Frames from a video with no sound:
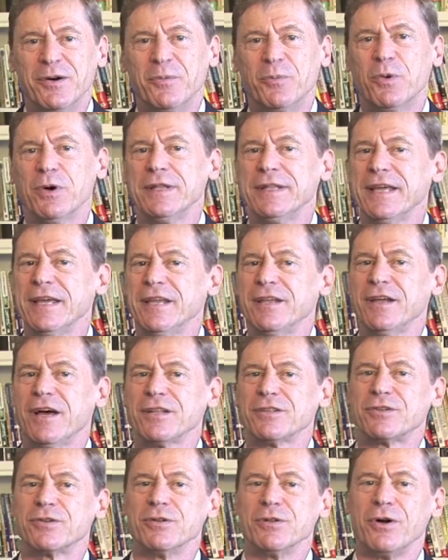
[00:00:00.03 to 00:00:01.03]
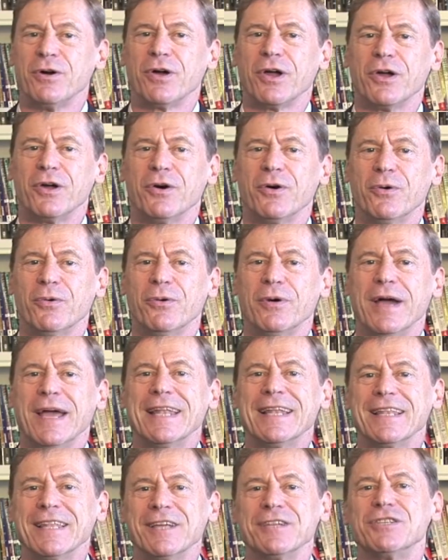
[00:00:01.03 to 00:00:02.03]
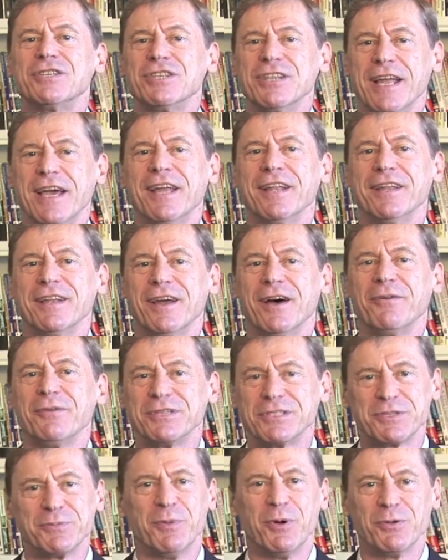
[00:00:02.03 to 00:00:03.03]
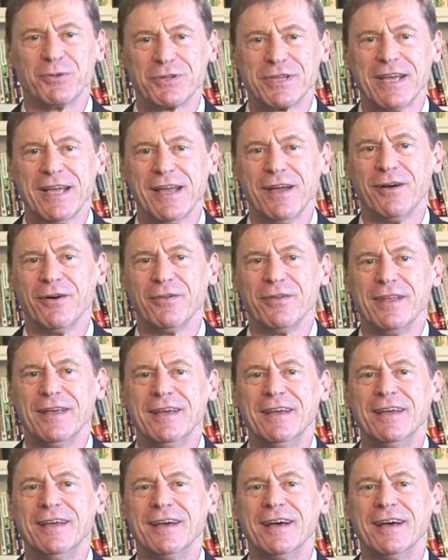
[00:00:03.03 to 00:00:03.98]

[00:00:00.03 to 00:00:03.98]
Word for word: One day, not too long ago, at a luncheonette in our small town,